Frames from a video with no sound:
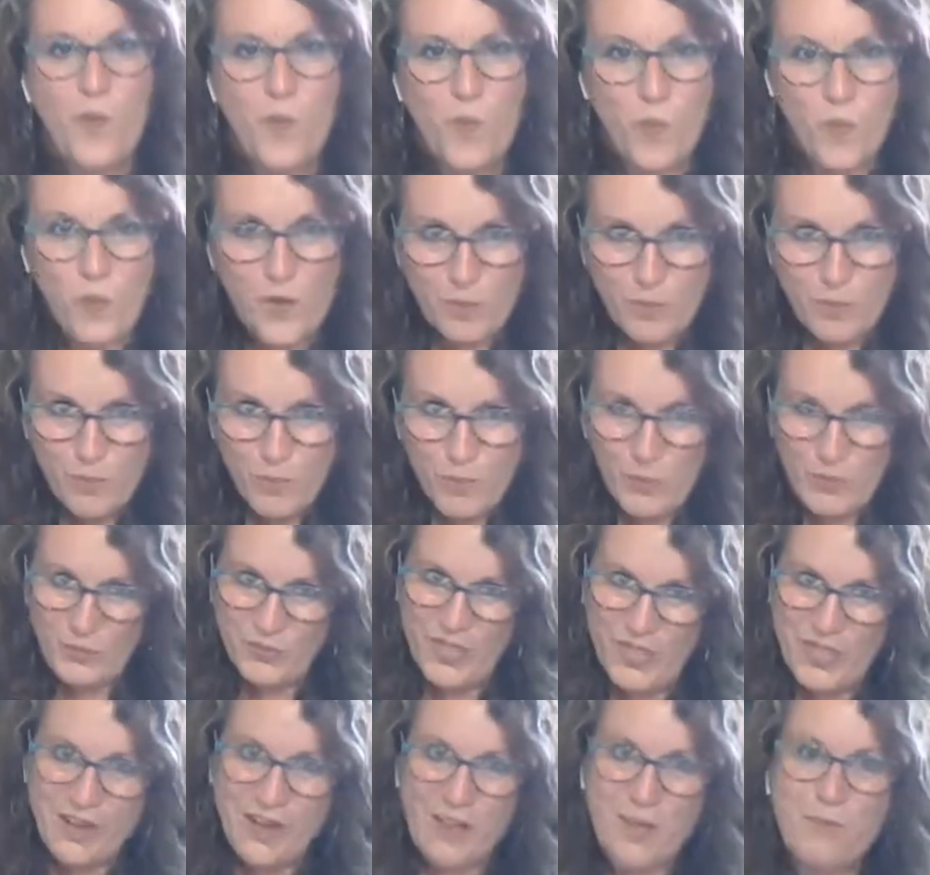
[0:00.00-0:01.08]
We pull
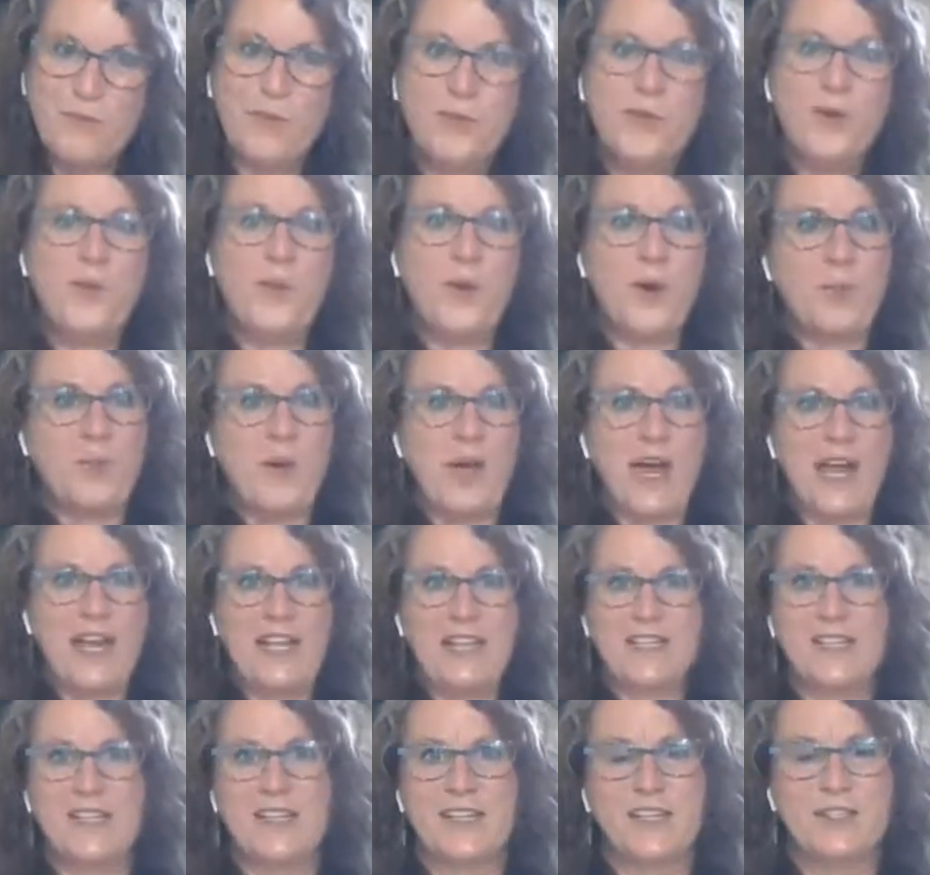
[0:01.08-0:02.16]
that up through our
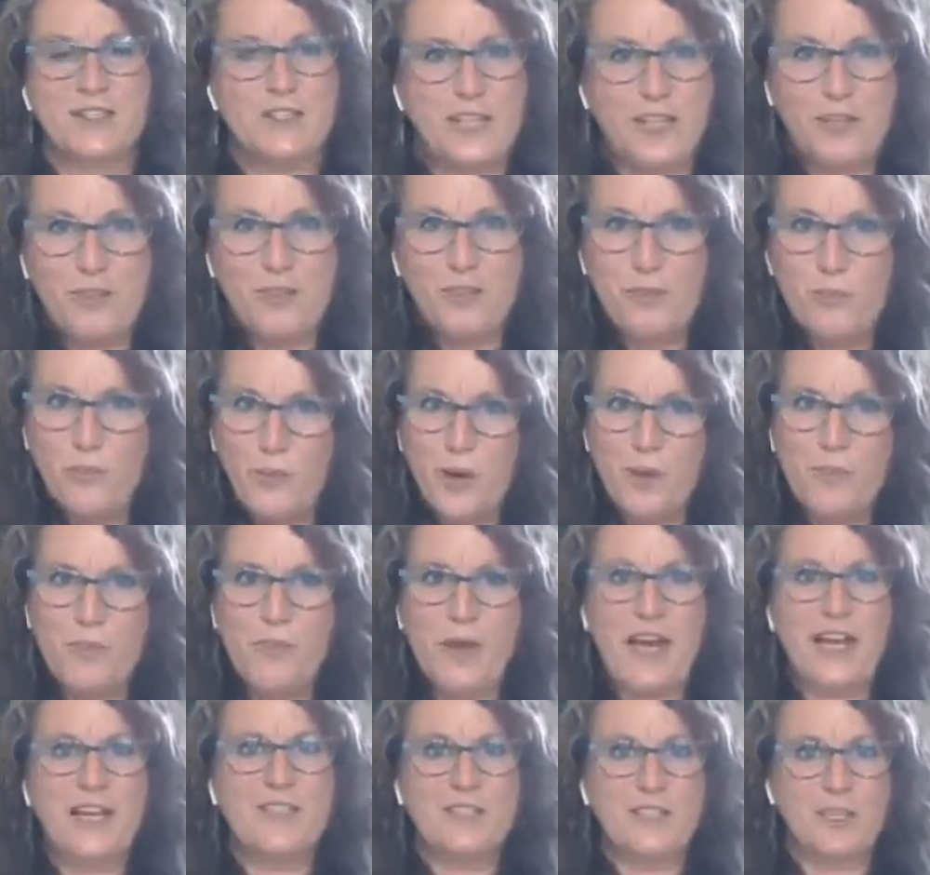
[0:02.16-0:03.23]
bodies, and it's like through our
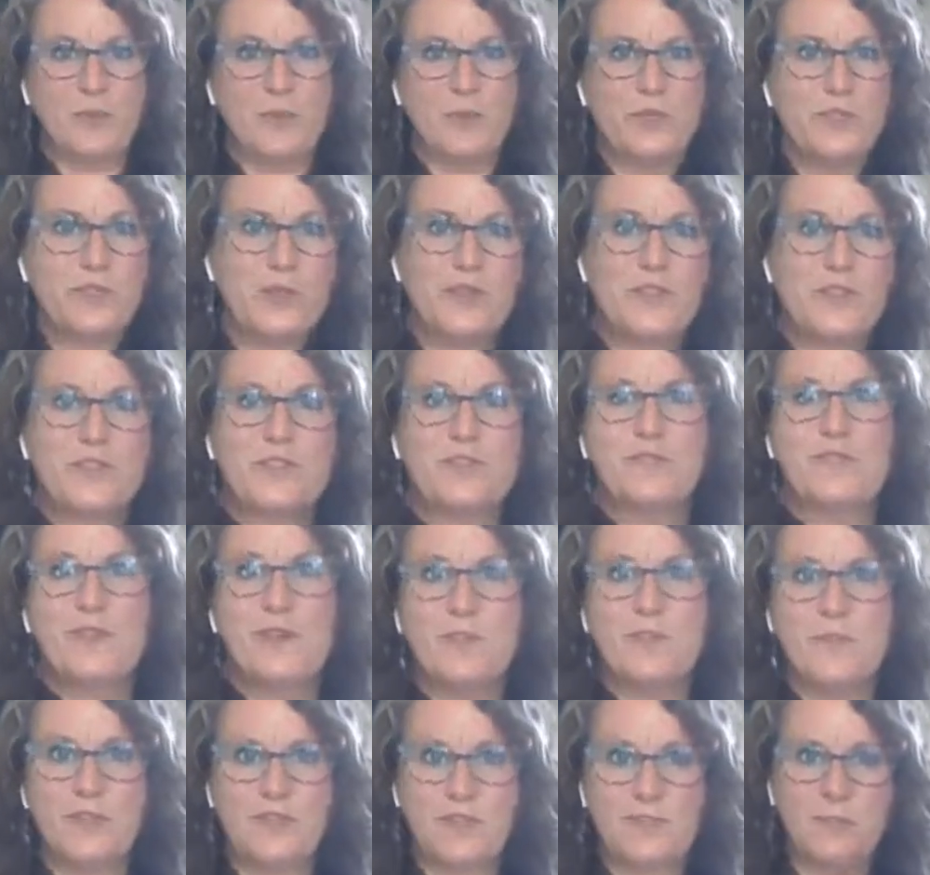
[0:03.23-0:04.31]
bodies that we
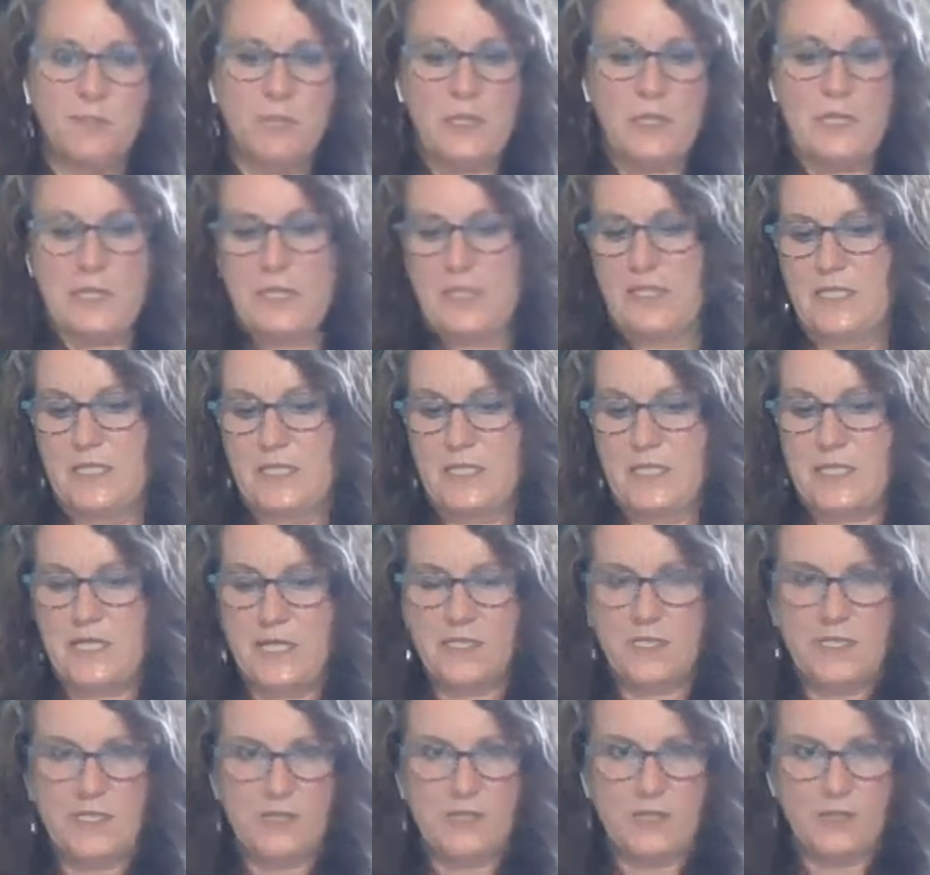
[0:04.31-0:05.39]
transform it from being this
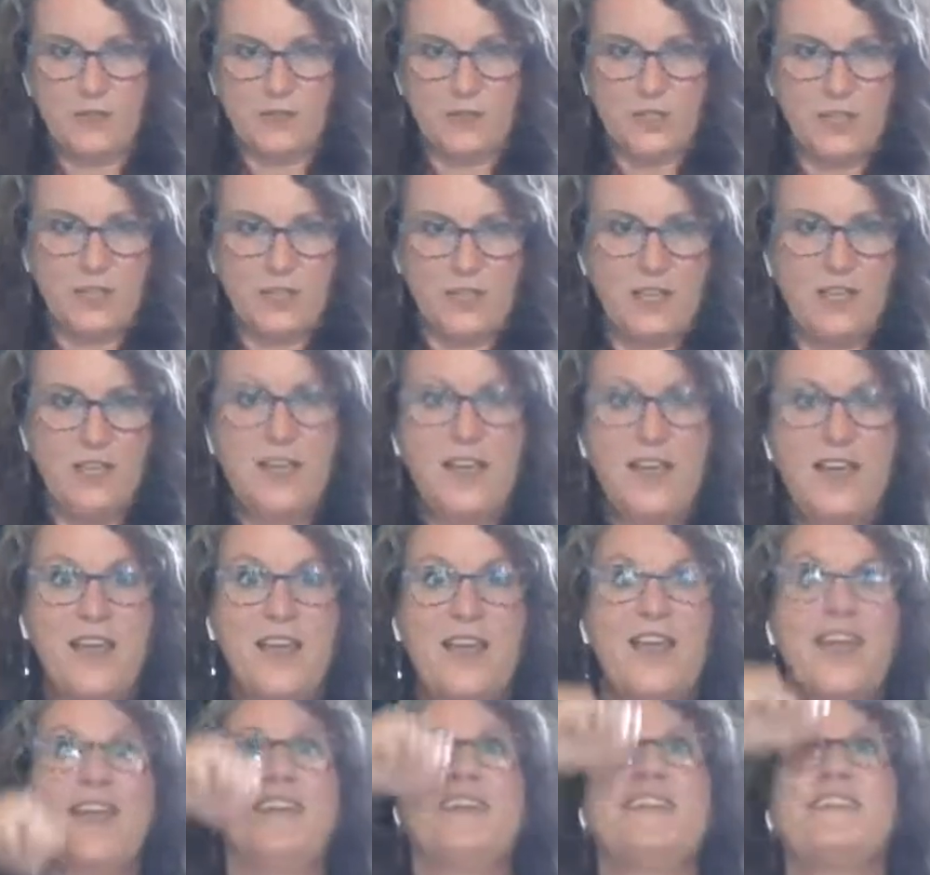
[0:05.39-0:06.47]
dense energy
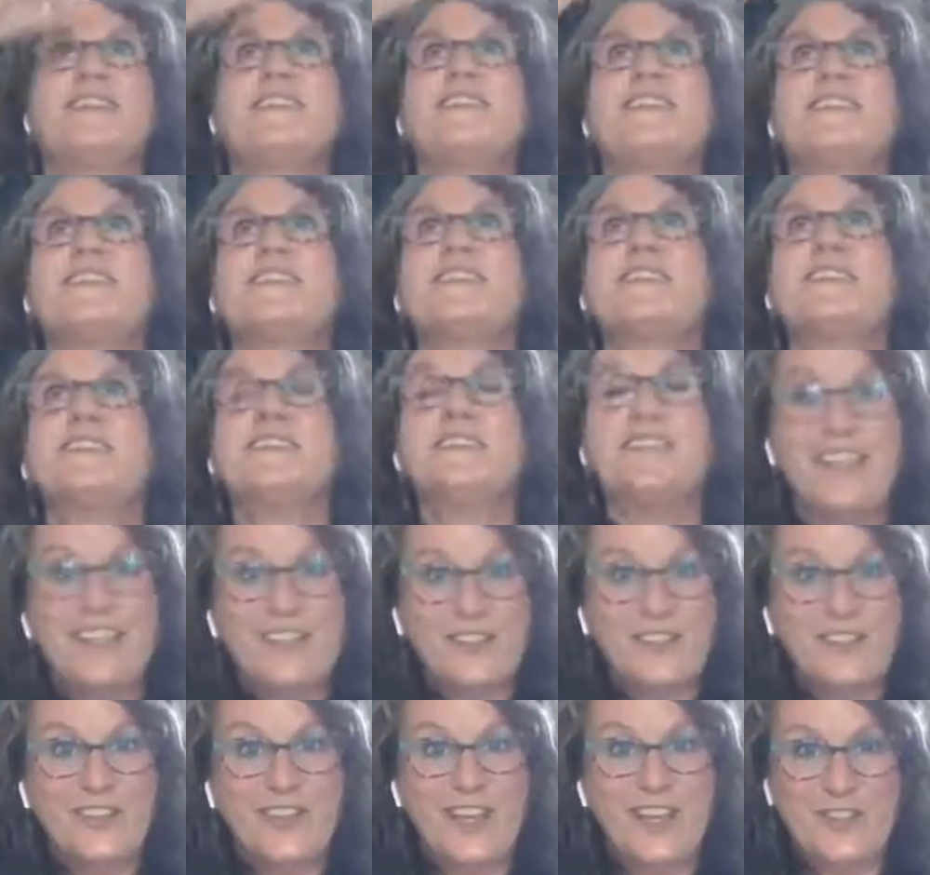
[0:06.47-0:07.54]
into this
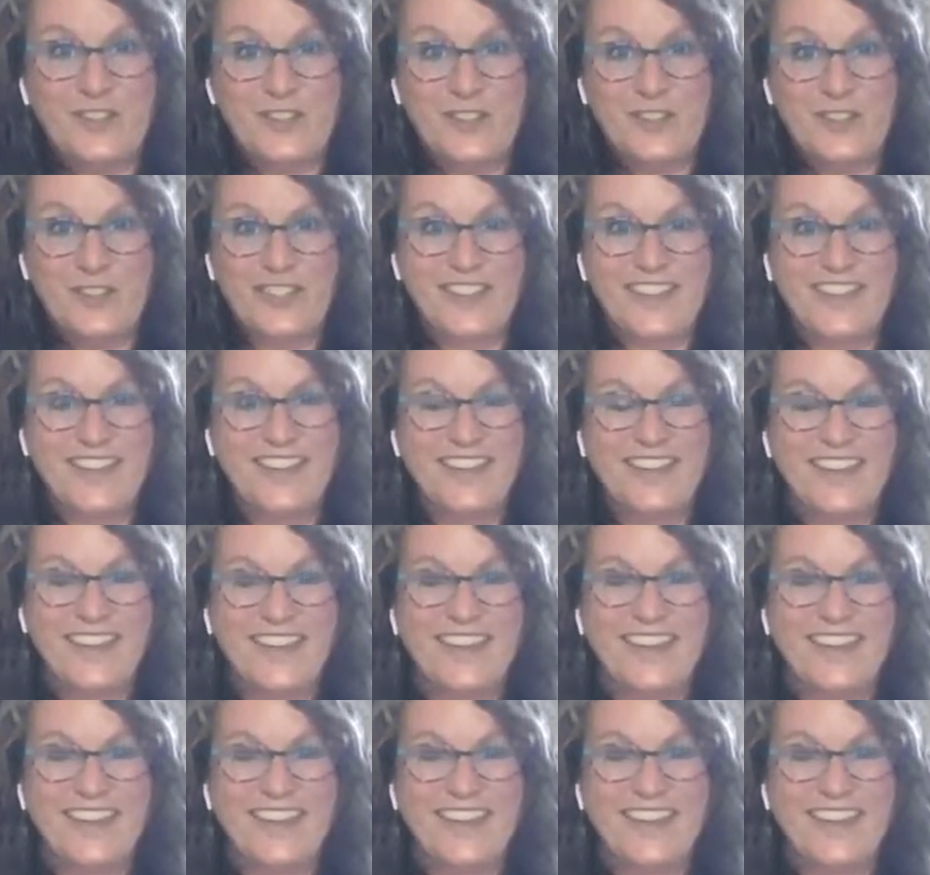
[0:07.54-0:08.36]
lighter energy